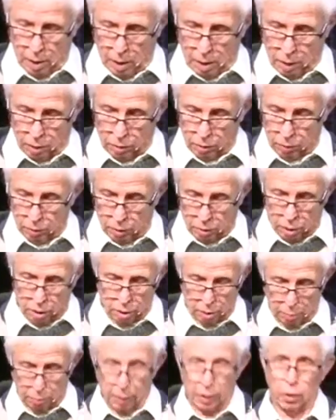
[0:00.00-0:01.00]
So this is
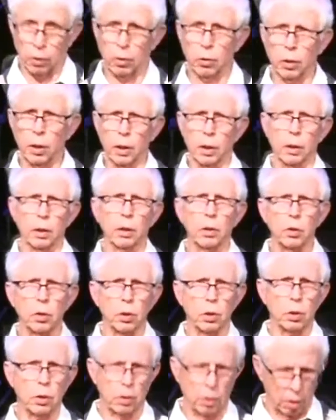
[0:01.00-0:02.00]
a bigger thing than
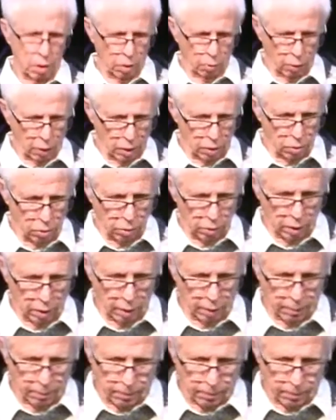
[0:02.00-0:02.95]
just the racial thing.